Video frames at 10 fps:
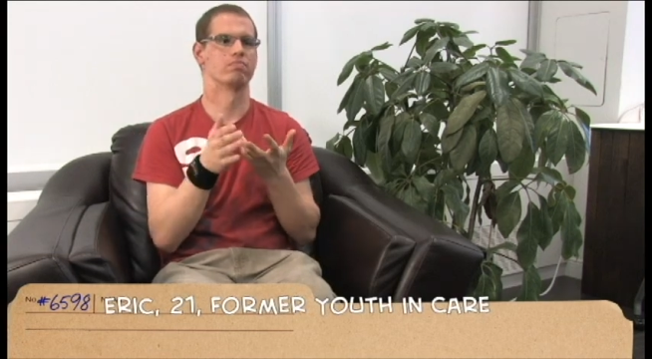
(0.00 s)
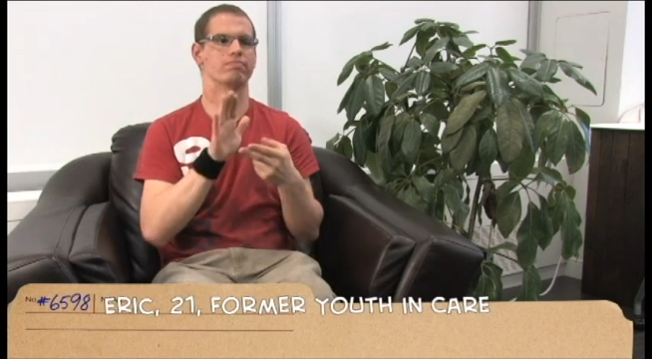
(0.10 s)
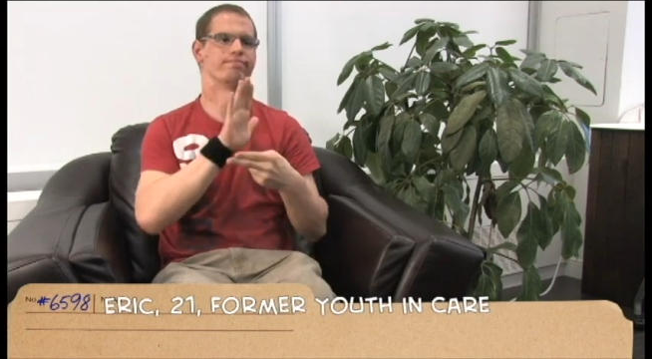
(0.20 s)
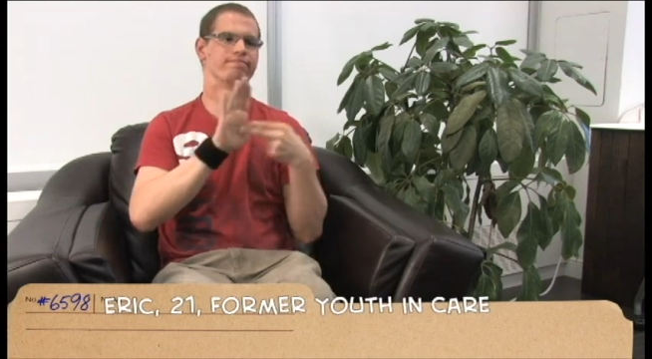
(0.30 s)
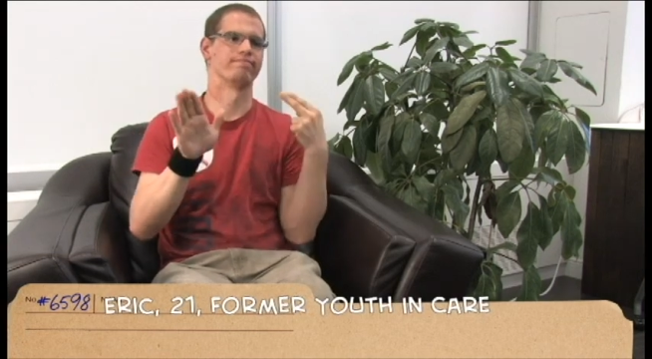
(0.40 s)

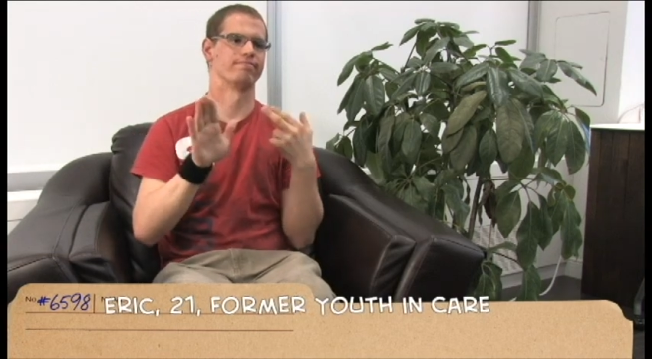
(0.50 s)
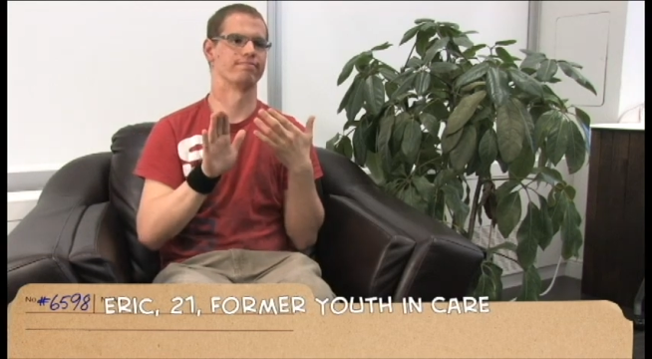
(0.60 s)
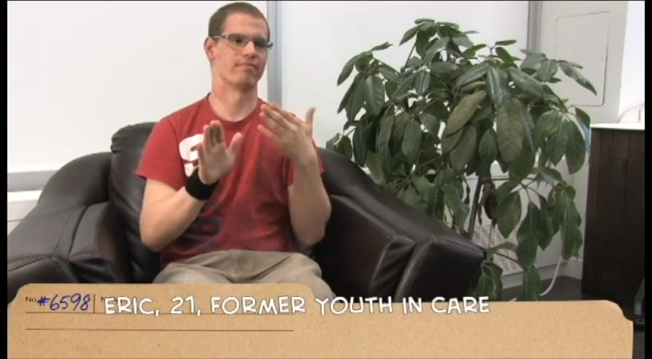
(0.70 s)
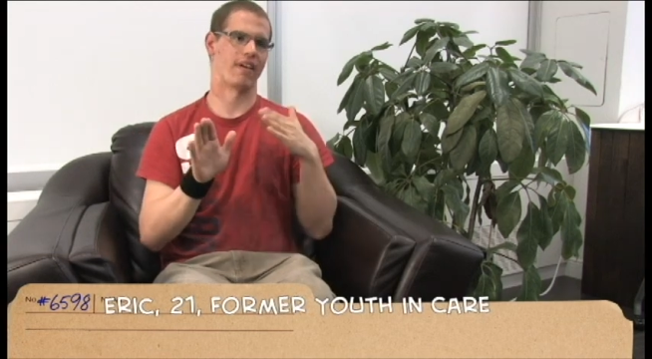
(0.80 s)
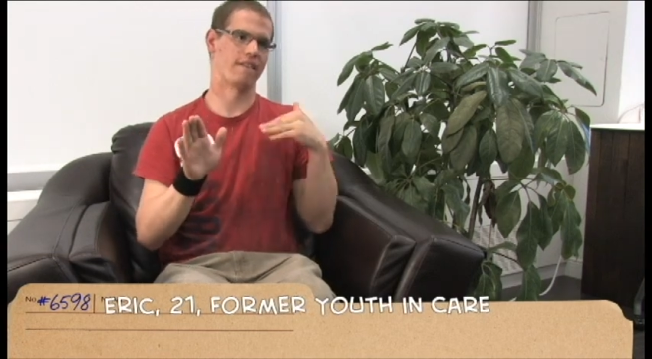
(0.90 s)
but there
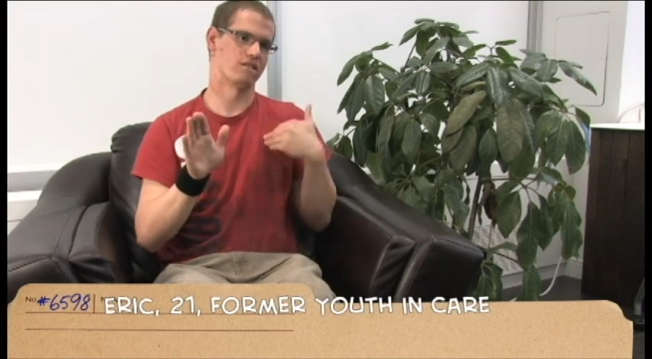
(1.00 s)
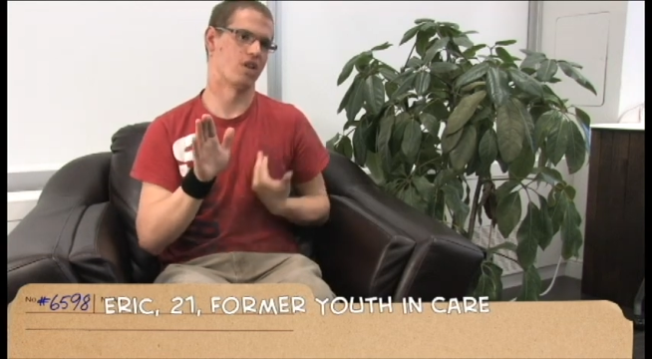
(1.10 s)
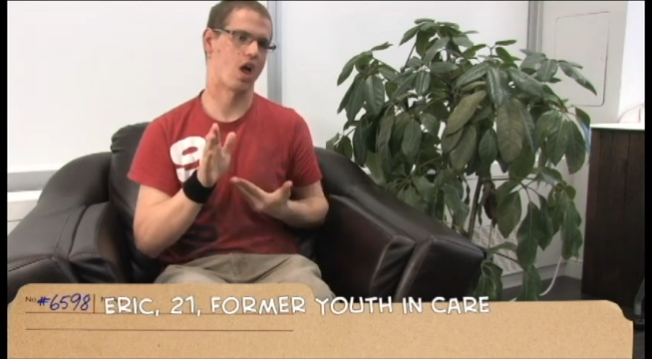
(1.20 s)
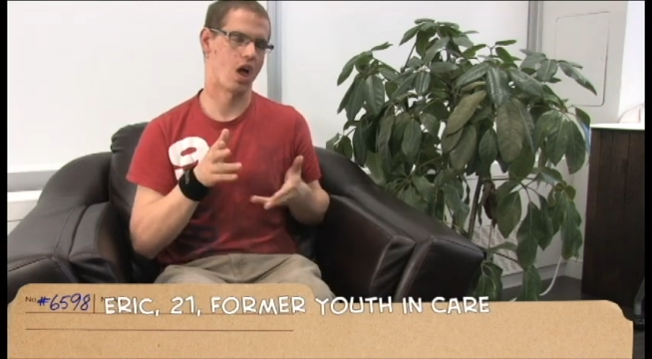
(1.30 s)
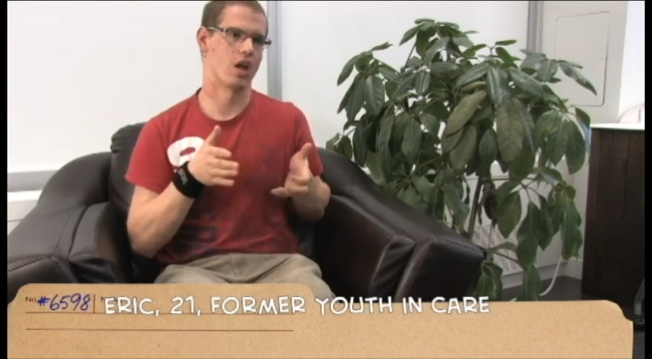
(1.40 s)
might be some
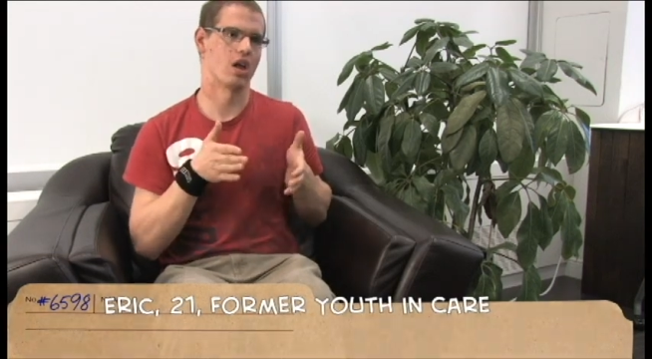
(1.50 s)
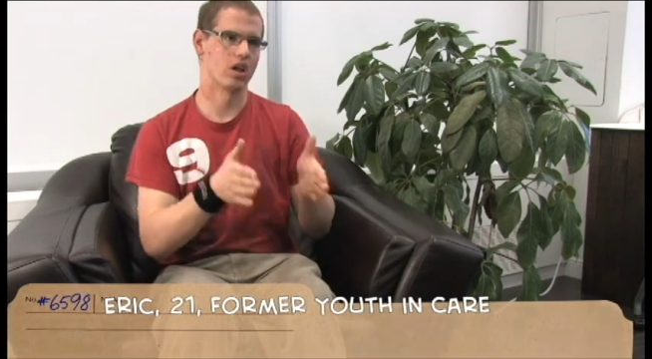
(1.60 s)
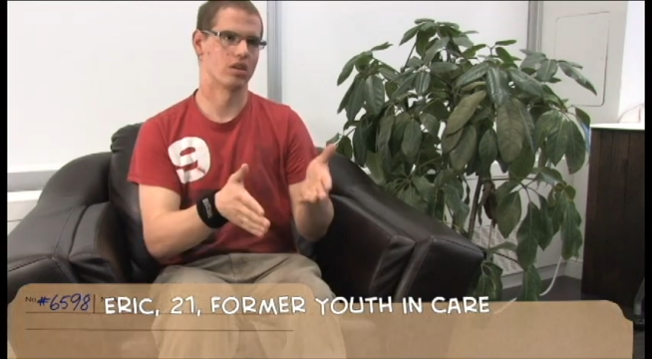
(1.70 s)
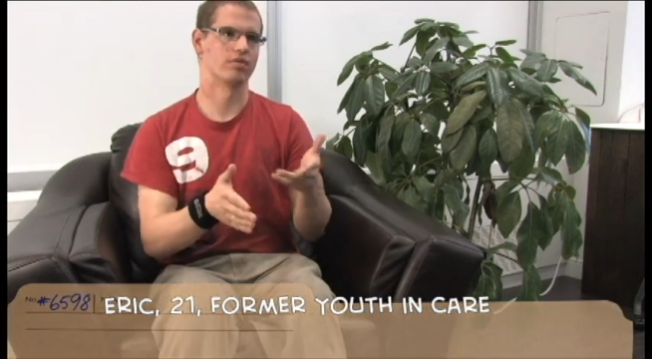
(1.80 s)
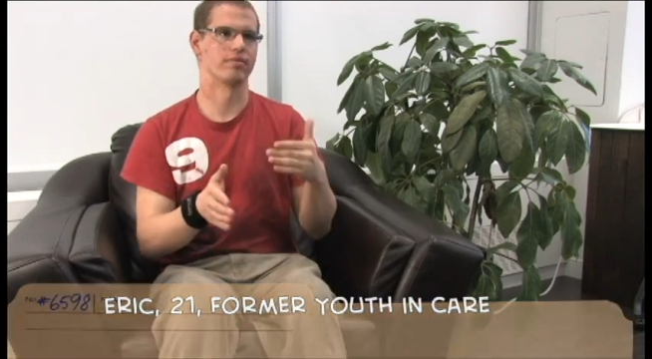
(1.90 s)
times where
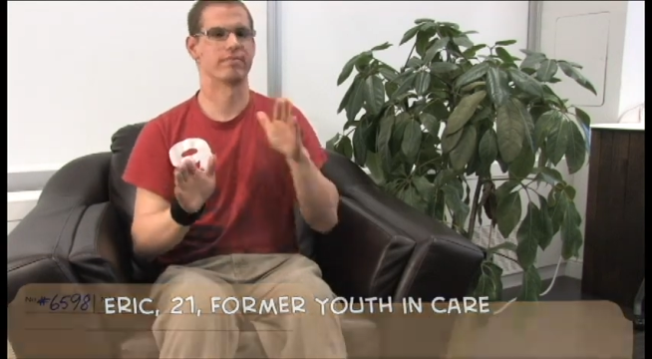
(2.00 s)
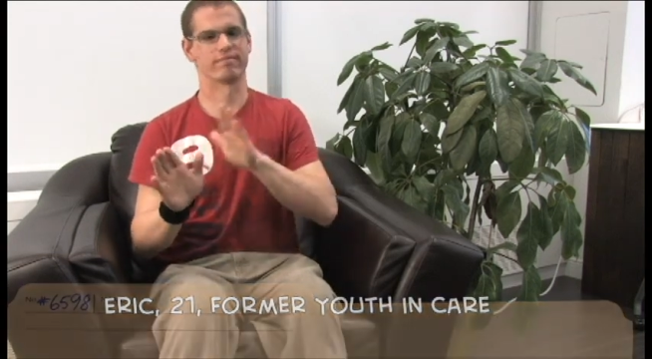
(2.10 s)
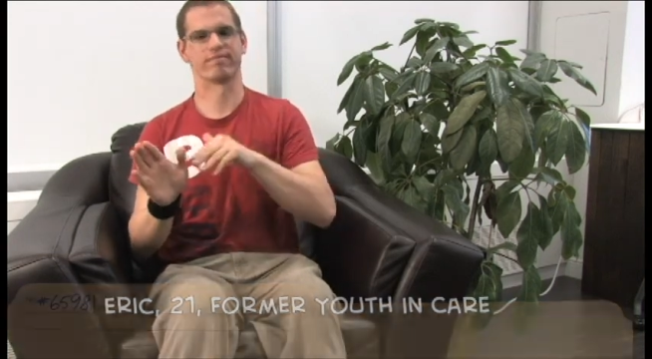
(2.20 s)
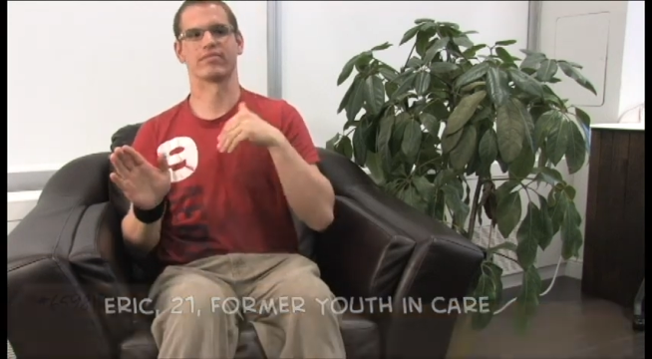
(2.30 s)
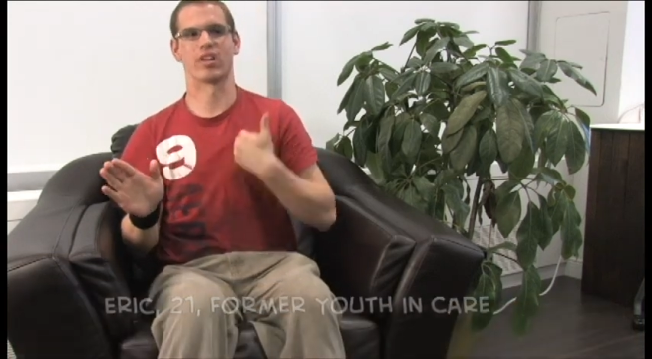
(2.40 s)
you're labeled and
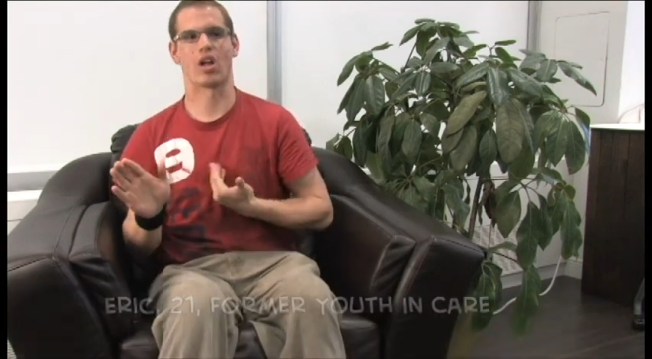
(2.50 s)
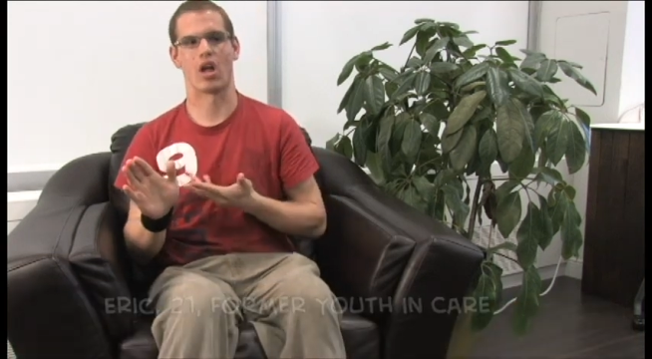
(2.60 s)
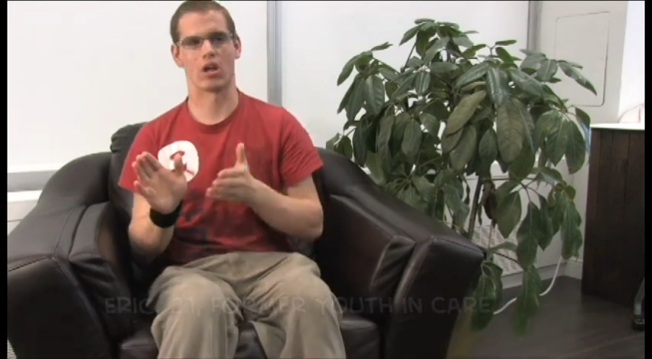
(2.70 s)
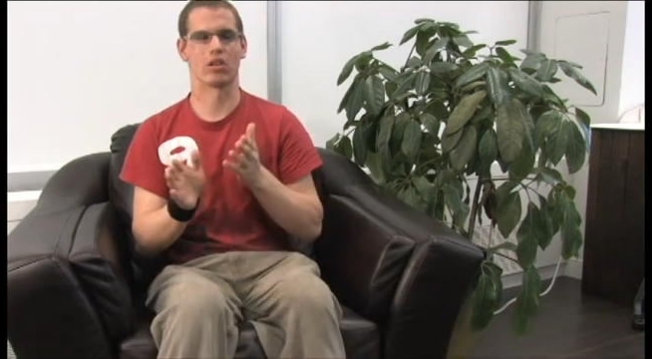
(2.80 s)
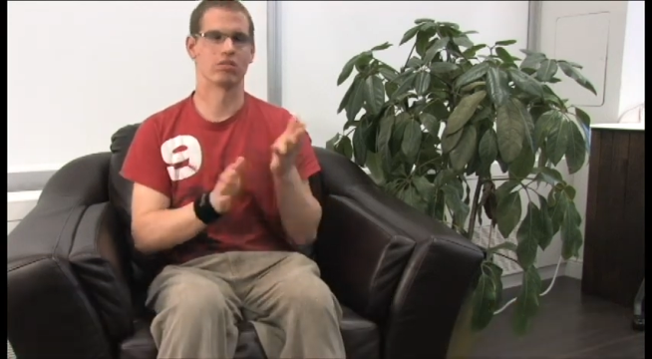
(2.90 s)
it might be your
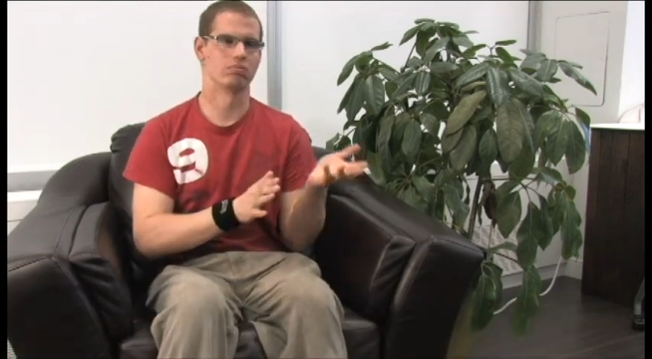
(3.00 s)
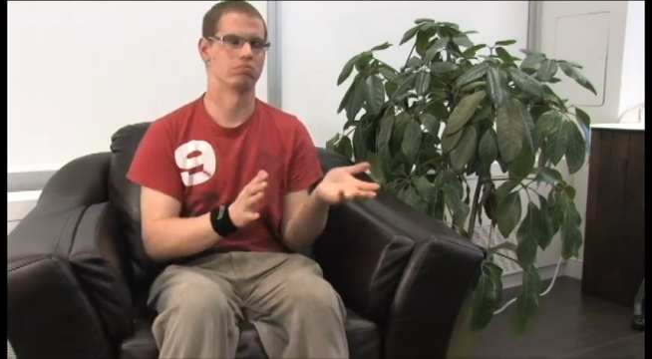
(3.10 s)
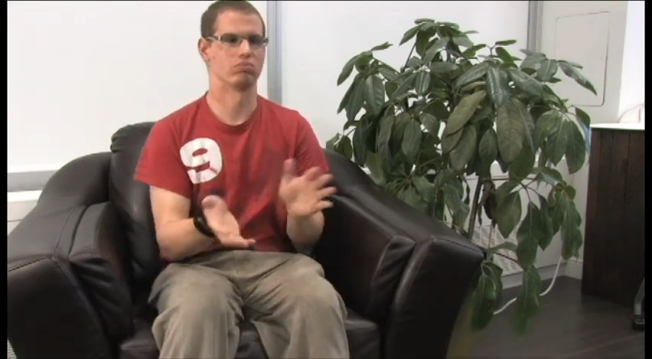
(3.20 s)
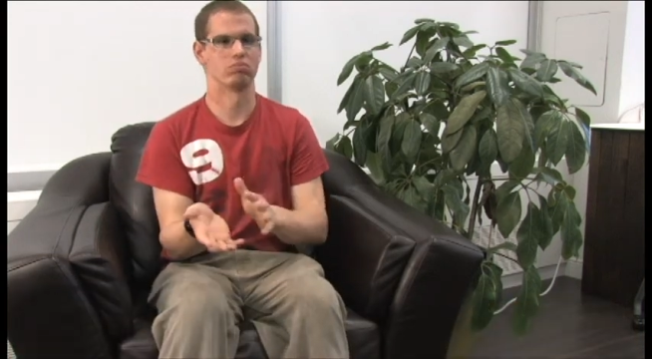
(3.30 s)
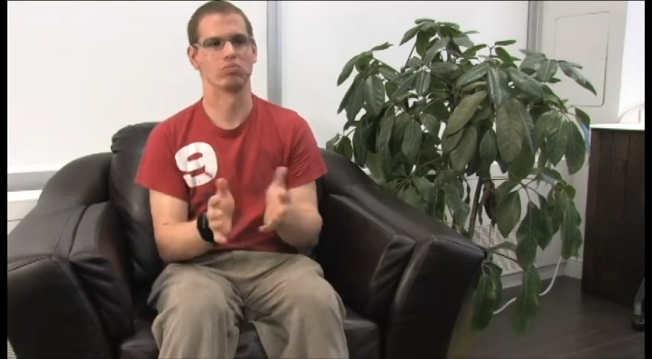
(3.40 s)
fault and you
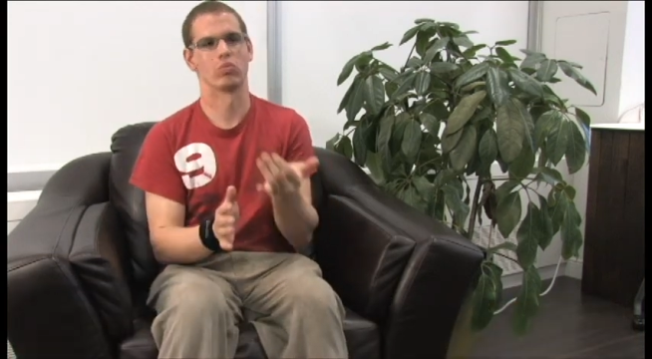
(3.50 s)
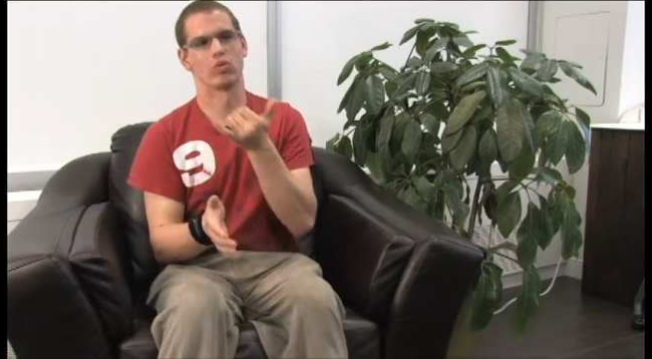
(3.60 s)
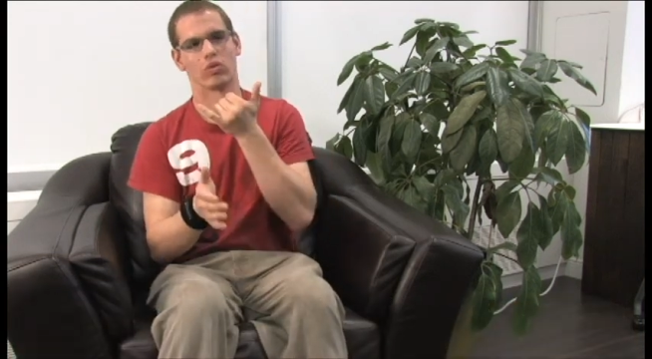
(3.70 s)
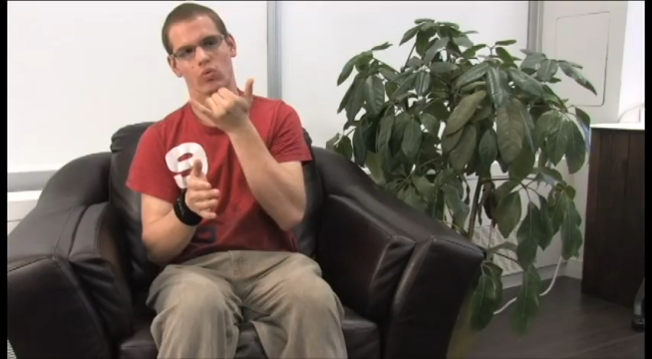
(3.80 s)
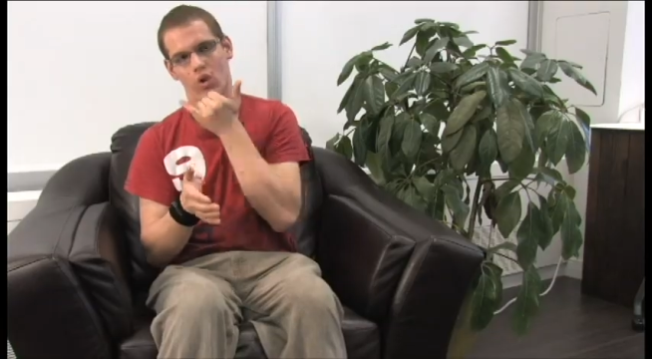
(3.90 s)
are
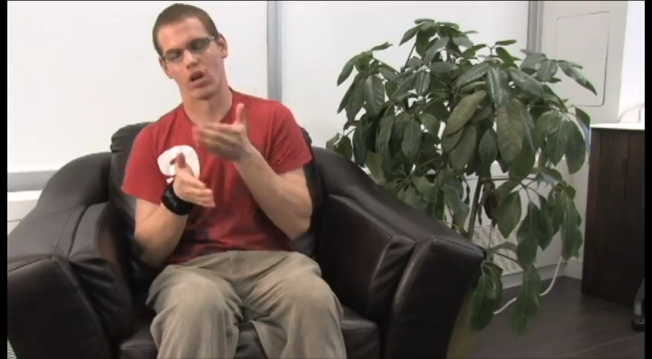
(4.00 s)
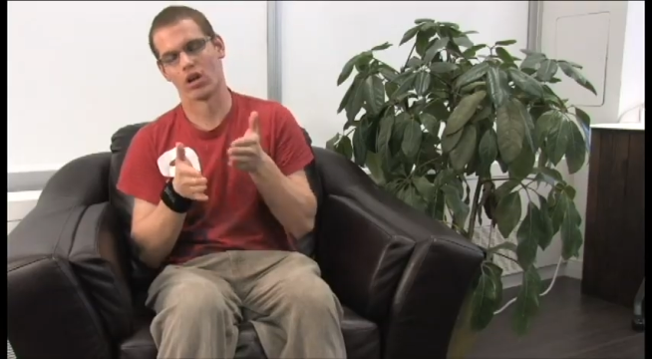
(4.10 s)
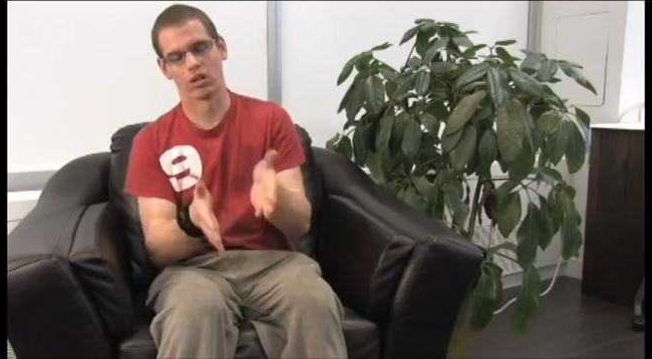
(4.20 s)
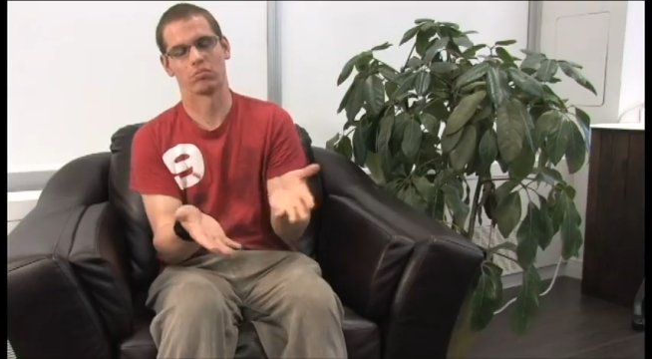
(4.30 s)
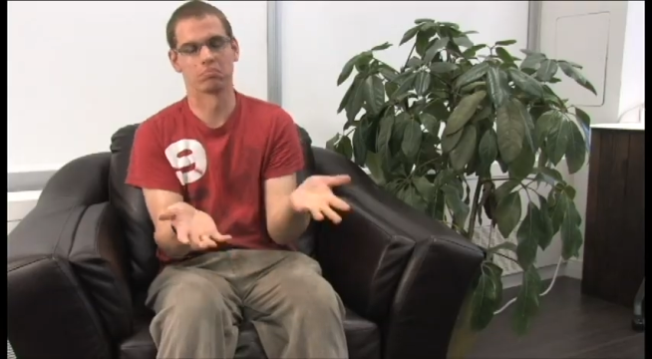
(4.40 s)
isolated that way as well.